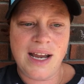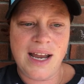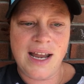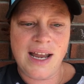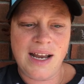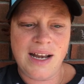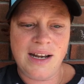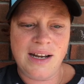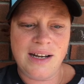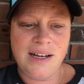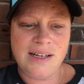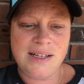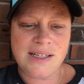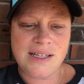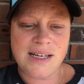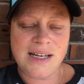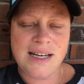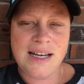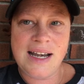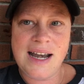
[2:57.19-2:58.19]
and
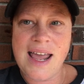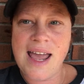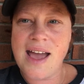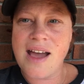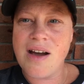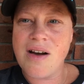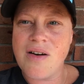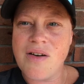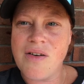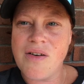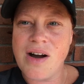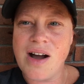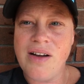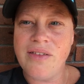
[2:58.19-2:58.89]
now